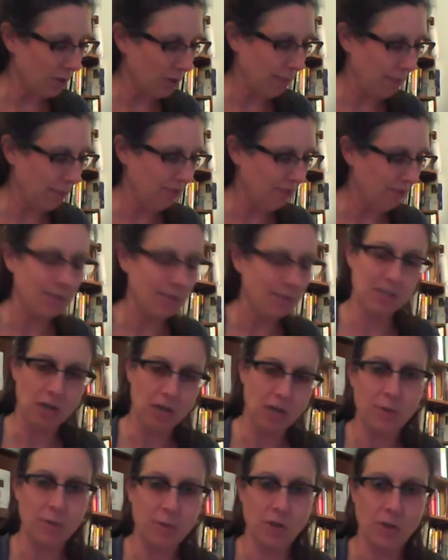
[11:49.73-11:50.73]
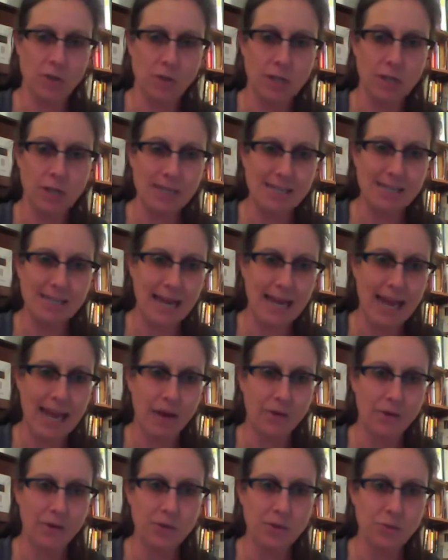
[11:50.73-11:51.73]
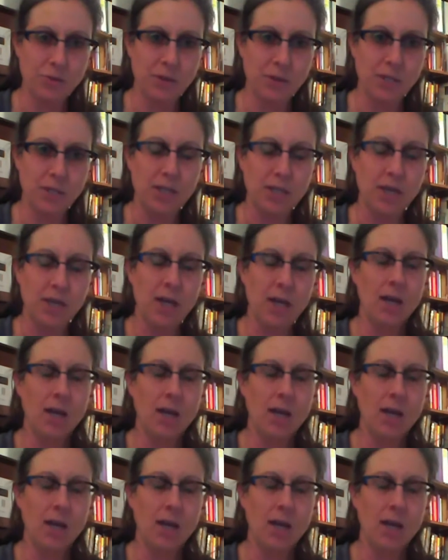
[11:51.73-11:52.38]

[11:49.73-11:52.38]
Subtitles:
couple of missed opportunities in how to really